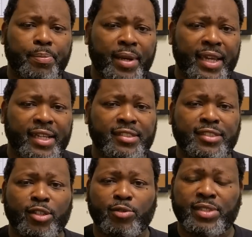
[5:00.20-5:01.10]

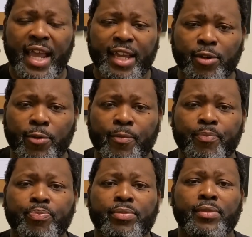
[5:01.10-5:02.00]
place, your title.
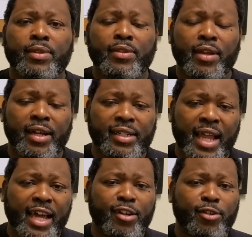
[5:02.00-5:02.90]
A
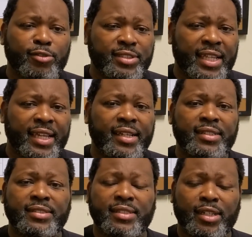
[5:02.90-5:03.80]
lot of those
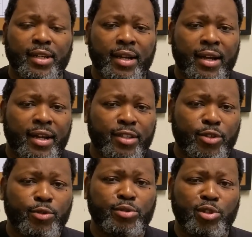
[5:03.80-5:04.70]
things
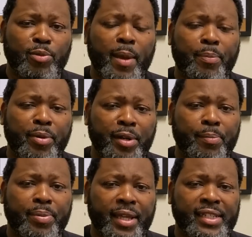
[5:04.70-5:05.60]
YouTube have put in
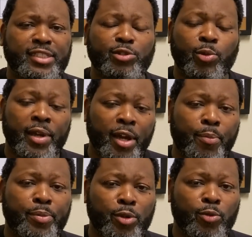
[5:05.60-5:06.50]
place to
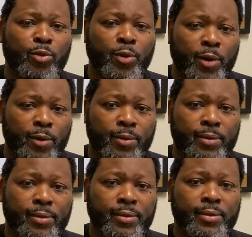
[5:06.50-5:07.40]
help you grow.
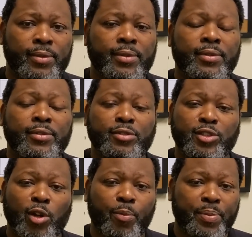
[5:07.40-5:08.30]

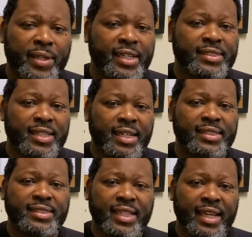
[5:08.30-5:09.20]
So please
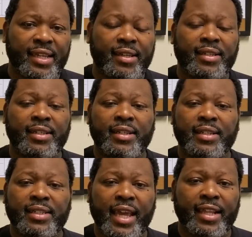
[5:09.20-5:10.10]
understand
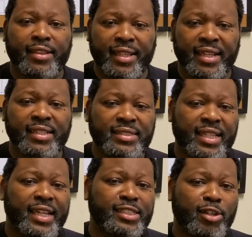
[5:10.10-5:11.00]
that these
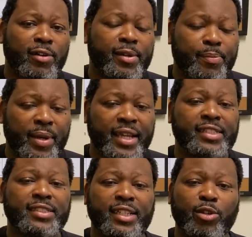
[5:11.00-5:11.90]
things are in
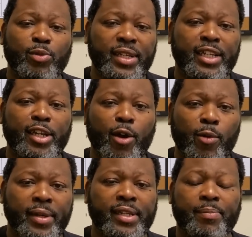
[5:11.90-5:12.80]
place and you need to
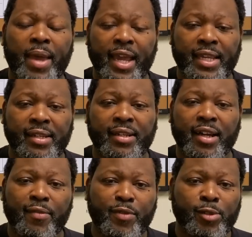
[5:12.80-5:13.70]
go in the back end
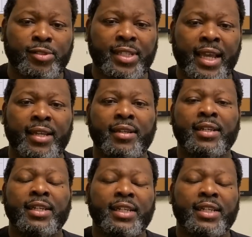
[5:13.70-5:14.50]
of your site